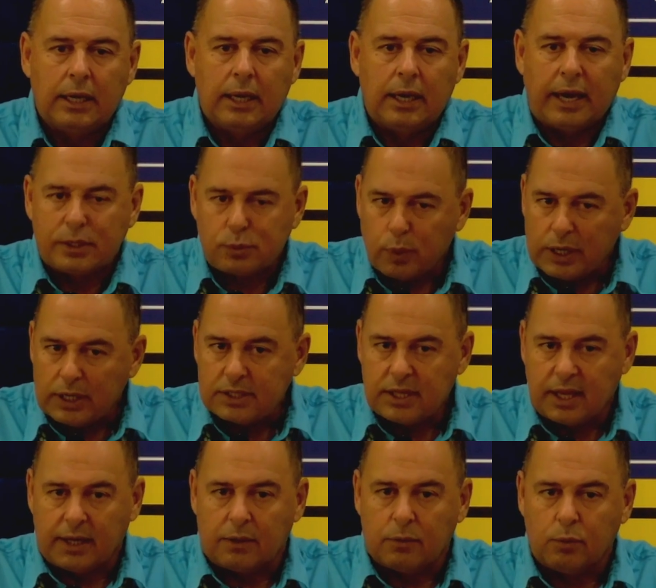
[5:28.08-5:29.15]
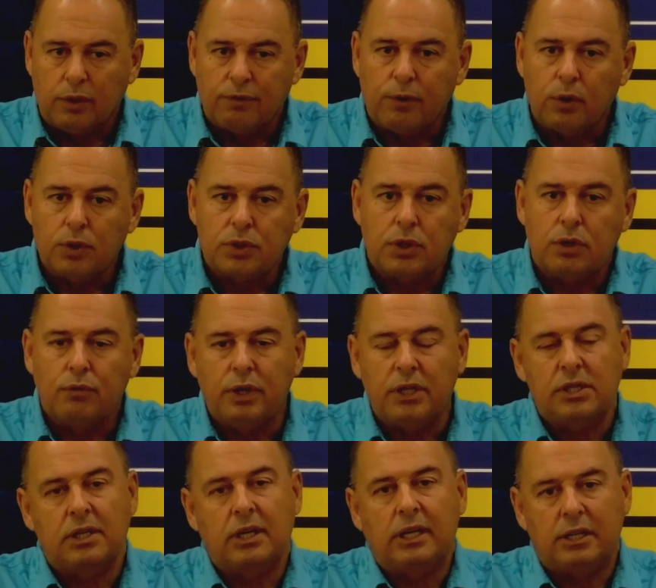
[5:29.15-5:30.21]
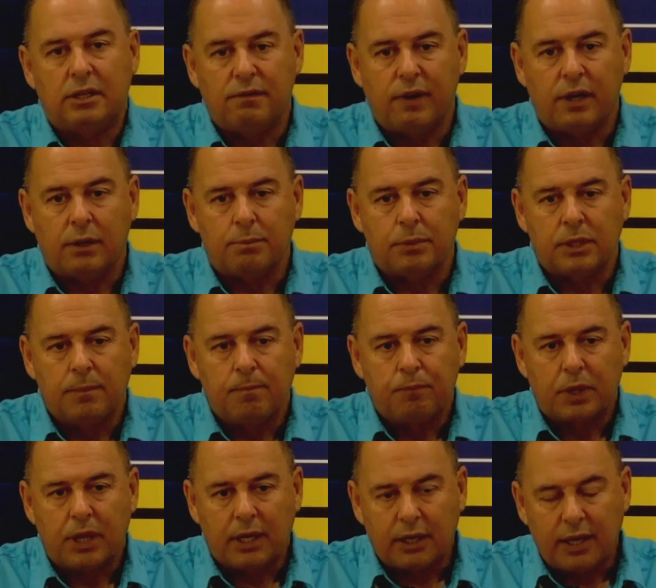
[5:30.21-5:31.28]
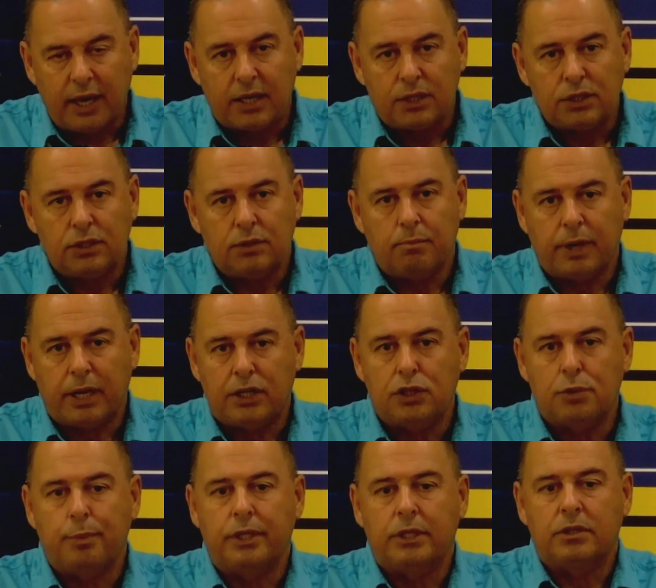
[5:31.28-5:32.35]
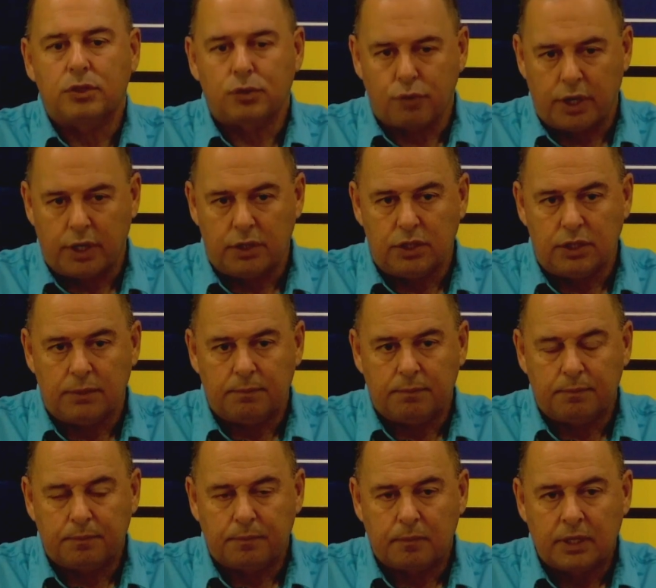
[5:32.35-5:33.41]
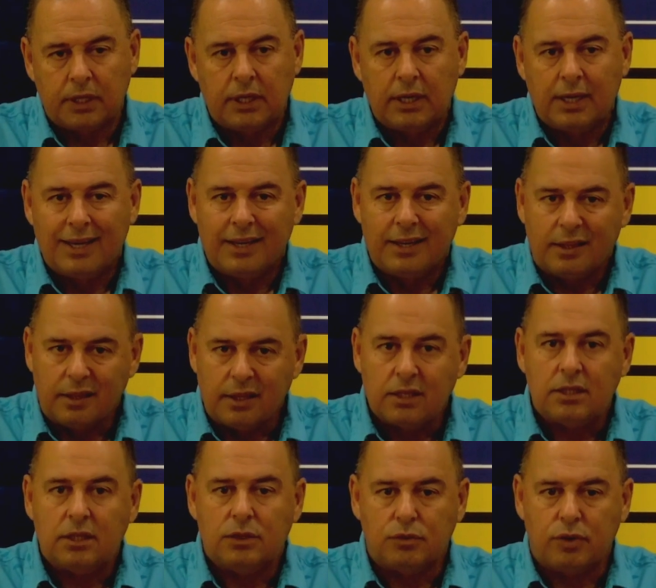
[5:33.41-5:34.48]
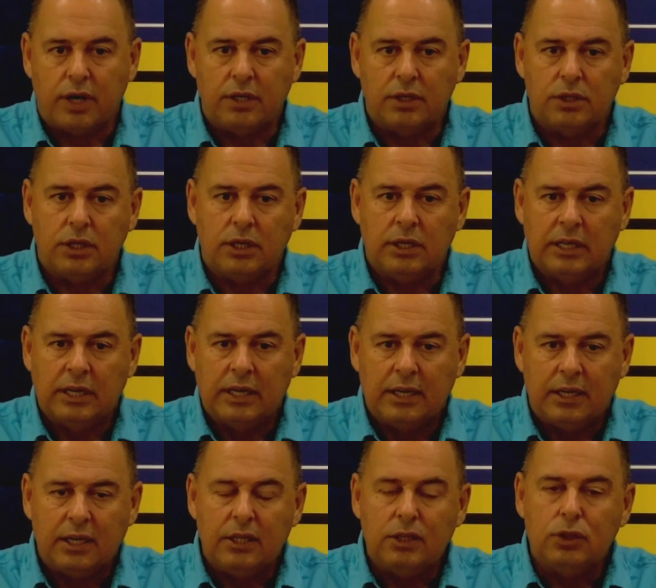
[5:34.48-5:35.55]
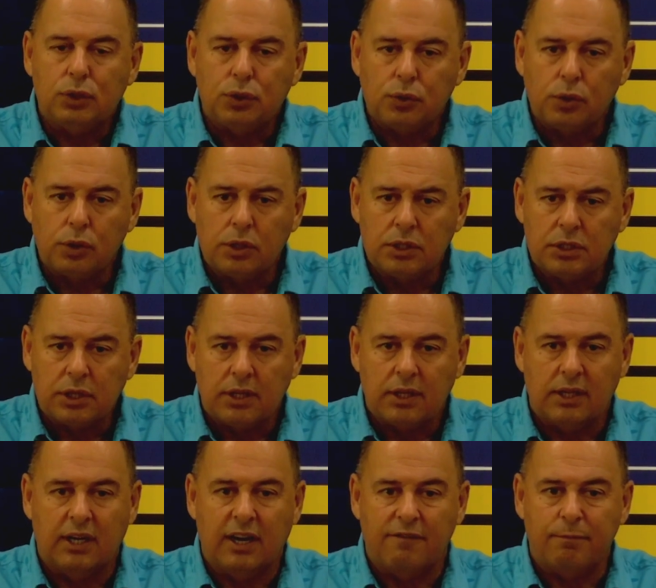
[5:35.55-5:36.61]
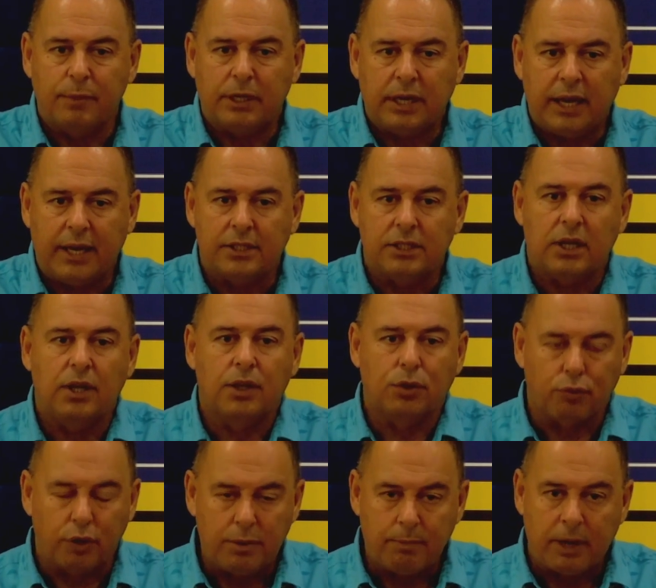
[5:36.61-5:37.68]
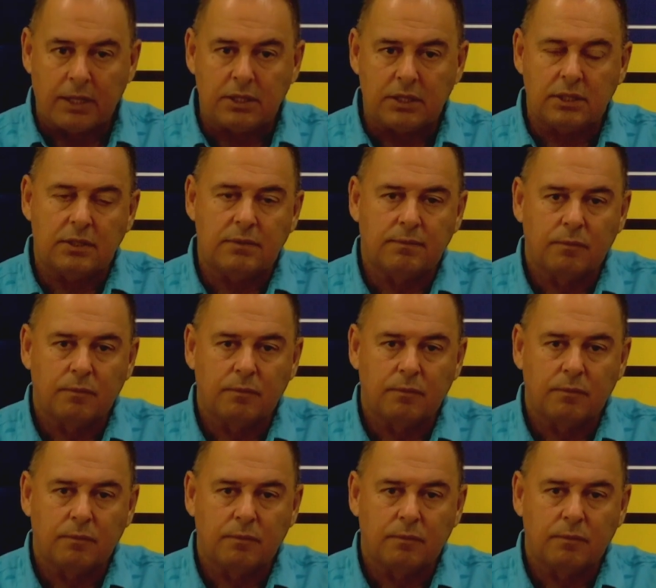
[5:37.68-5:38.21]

As well as that, we've also recently developed a cash management strategy. This strategy ensures the government has 3 months